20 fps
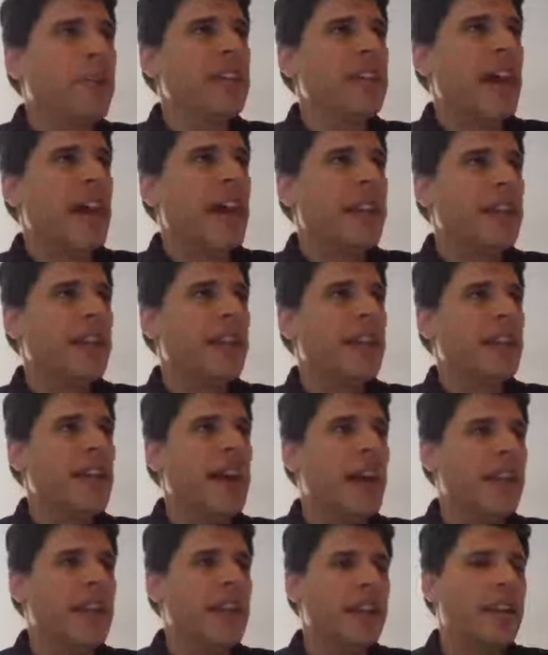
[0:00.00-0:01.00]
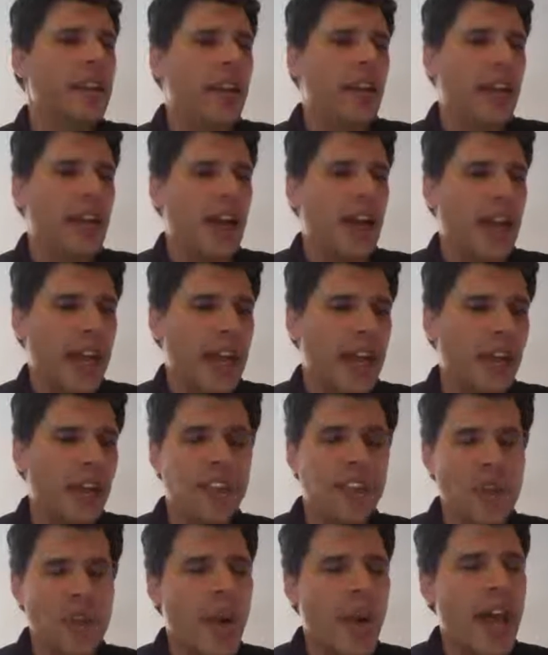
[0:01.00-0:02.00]
but not in a
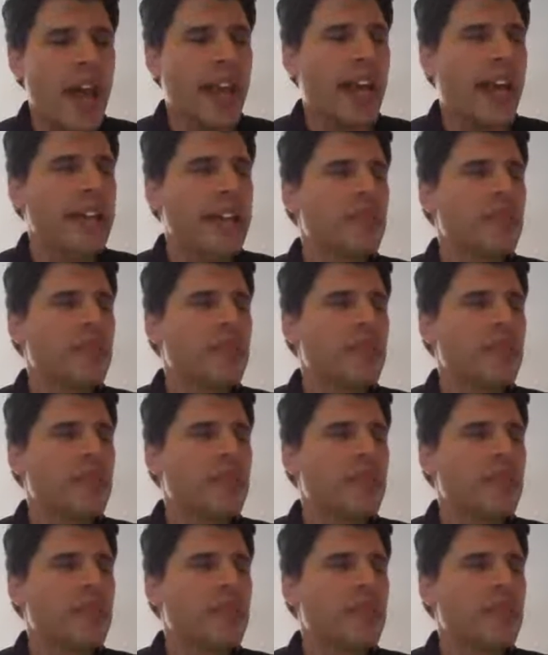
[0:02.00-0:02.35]
healthy way.